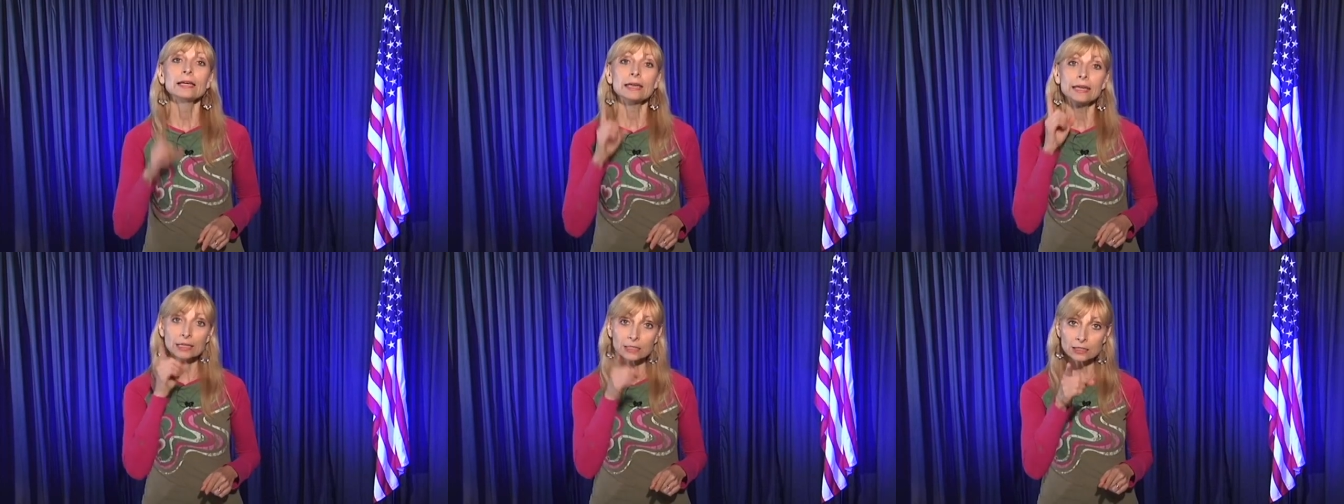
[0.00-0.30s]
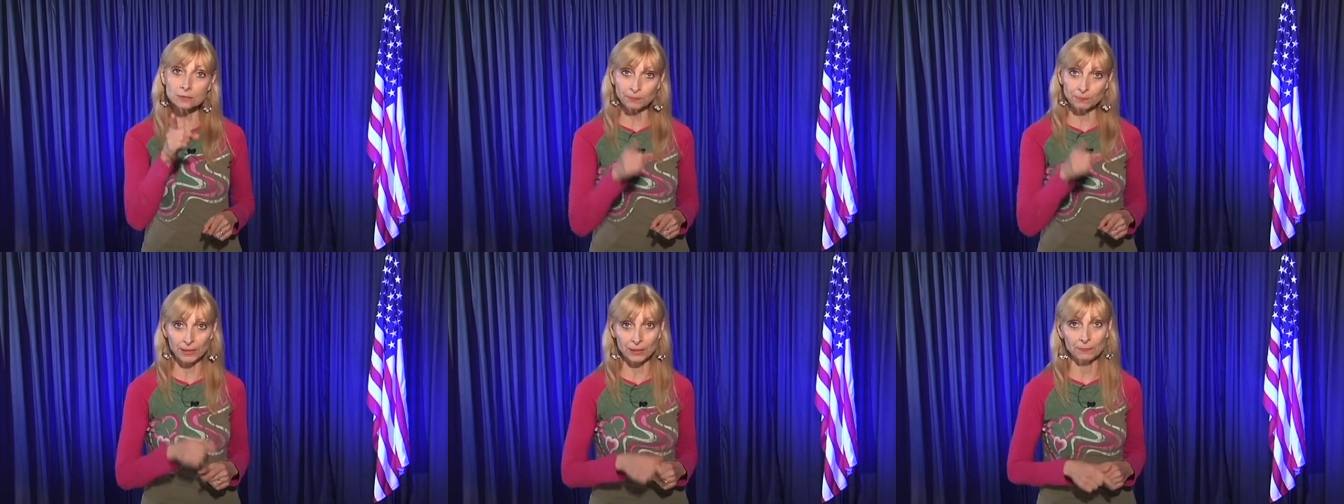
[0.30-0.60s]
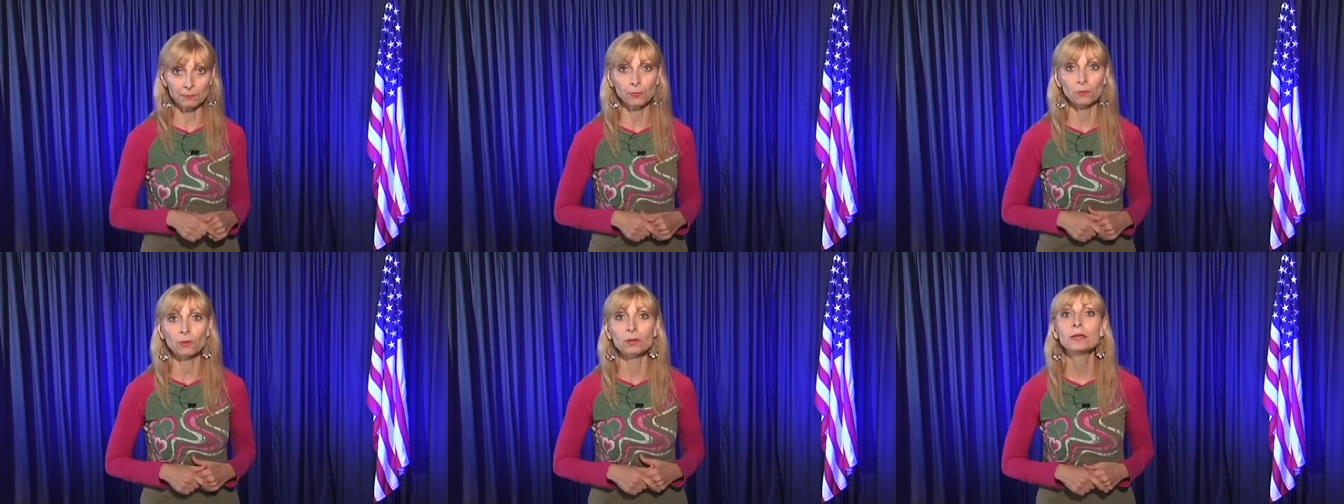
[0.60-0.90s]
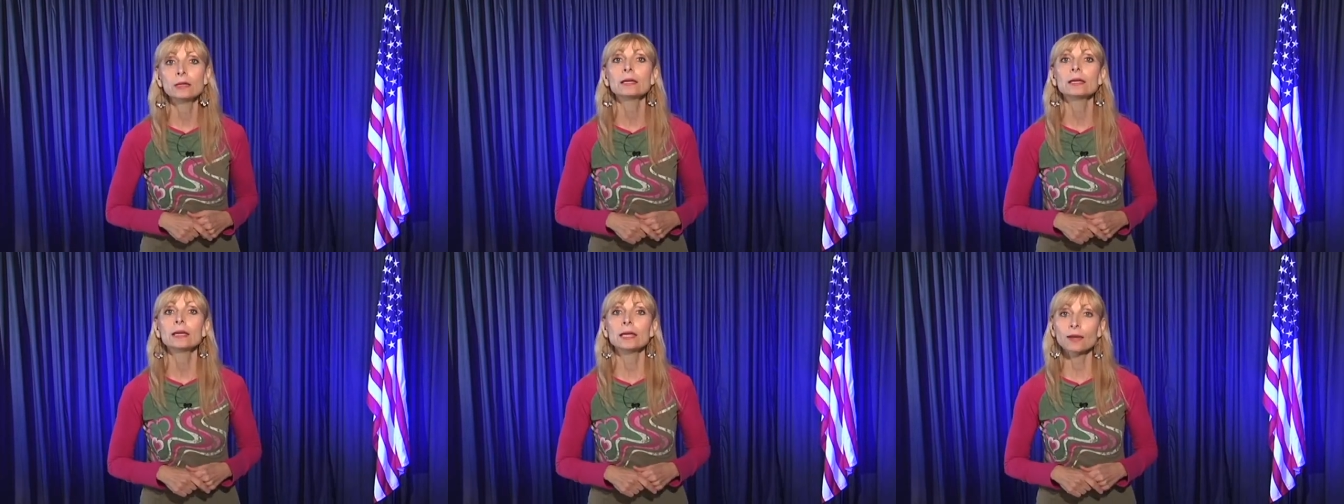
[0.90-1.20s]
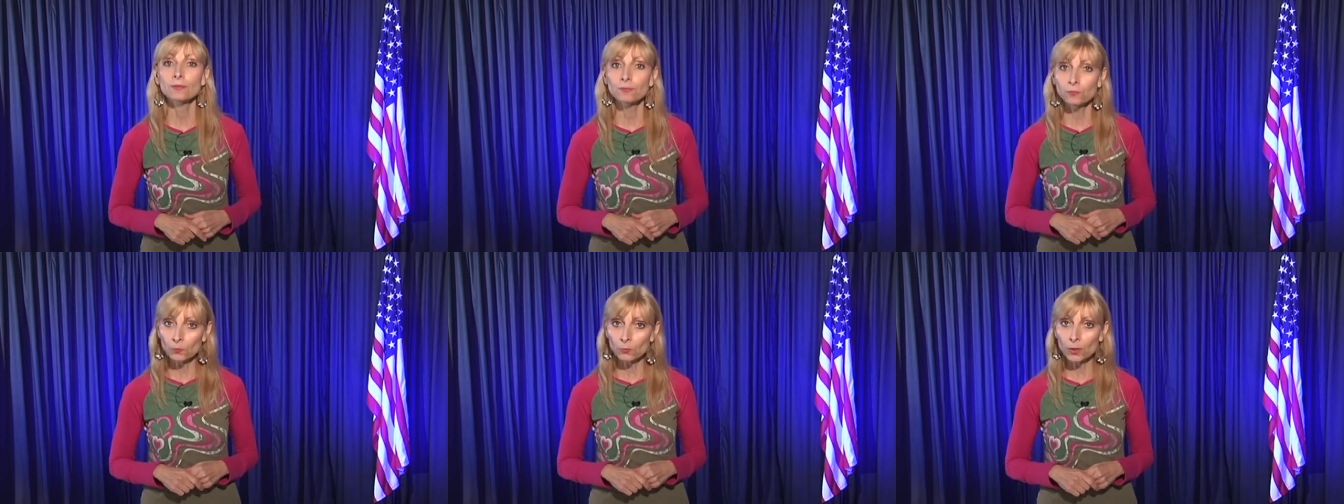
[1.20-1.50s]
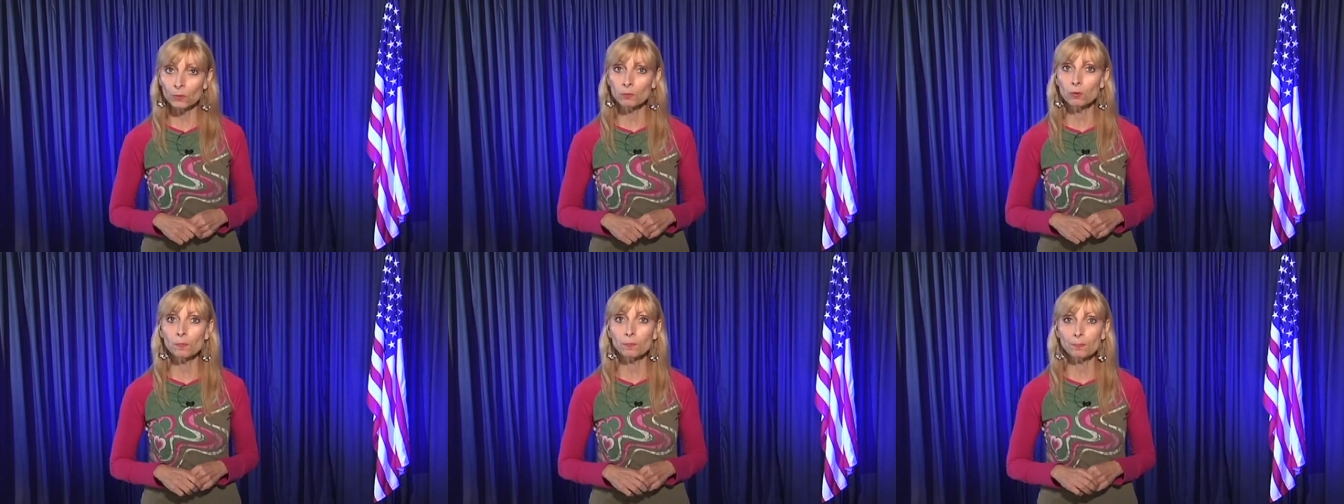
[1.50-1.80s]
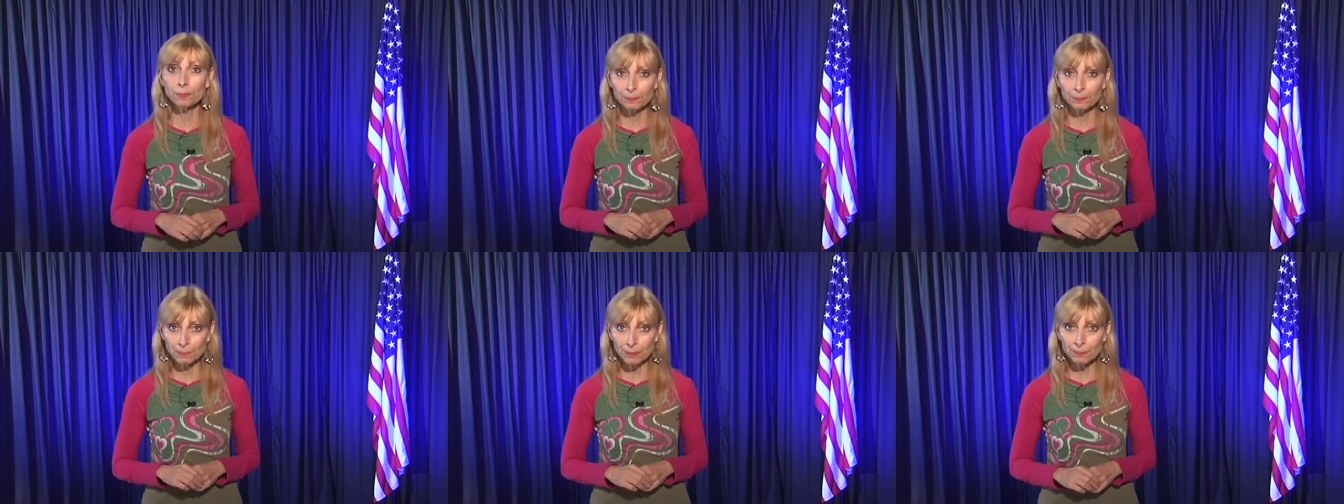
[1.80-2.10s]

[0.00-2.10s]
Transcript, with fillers: his people if we will